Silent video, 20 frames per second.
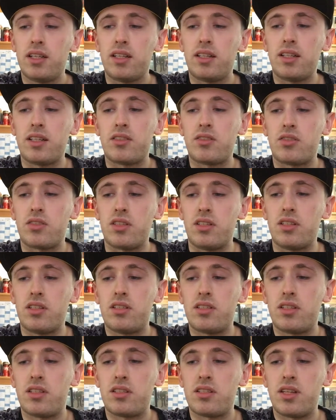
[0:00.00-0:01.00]
Let's see,
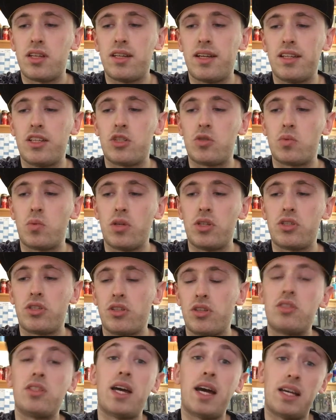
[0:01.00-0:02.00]
does it contain any
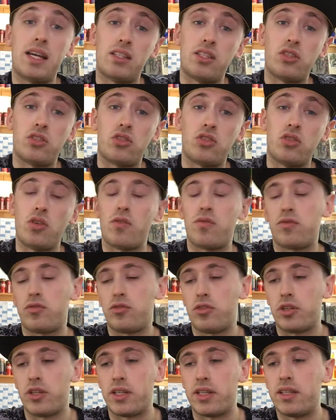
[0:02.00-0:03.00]
sweeteners as it's
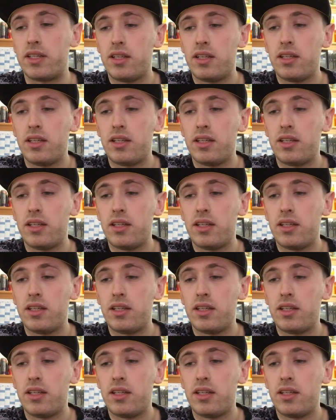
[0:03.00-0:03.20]
sugar-free?